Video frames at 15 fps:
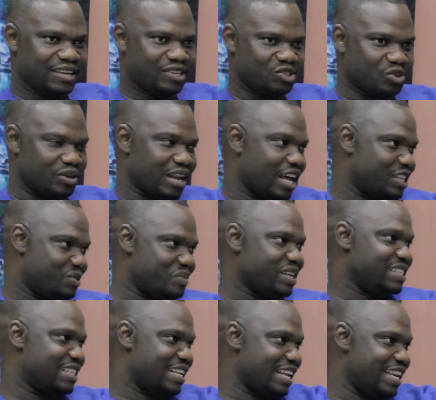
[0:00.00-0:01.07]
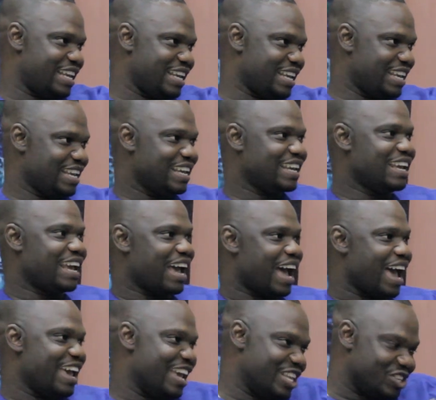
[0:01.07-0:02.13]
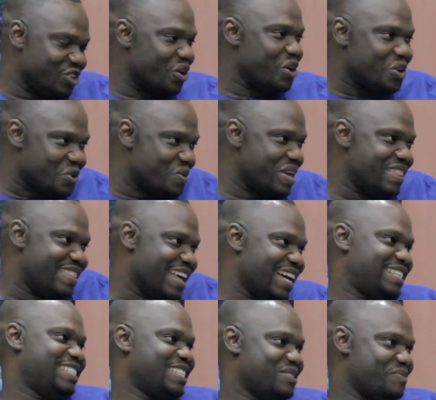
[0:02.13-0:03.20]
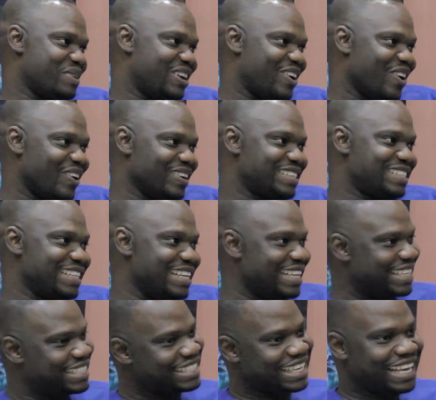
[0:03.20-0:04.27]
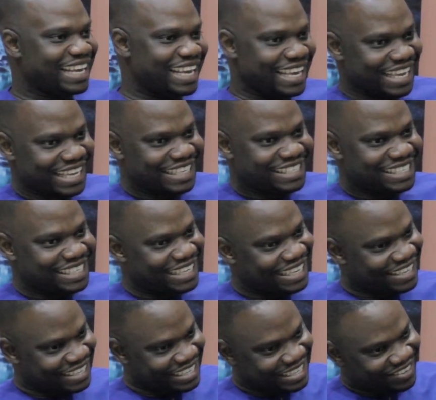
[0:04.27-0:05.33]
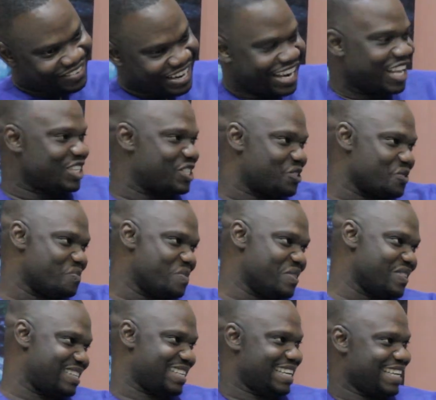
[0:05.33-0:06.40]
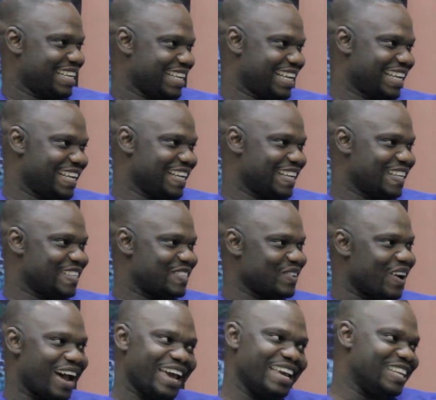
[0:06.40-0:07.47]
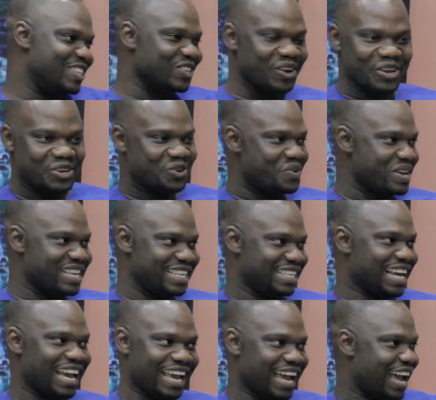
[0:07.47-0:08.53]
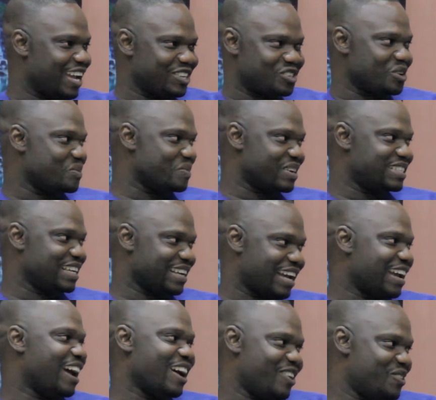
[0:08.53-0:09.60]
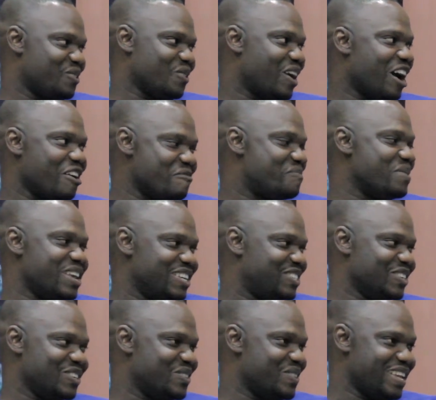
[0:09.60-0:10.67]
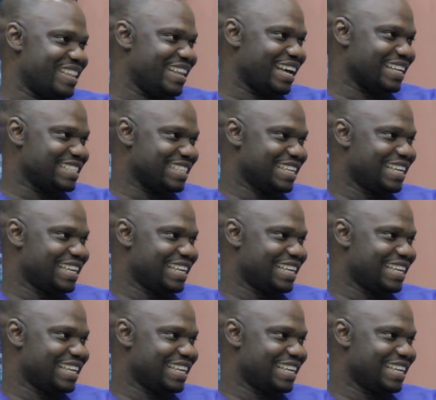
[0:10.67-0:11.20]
So that's basically, I enjoy doing that because it relates to music. So I enjoy doing it. I so much have pleasure doing that.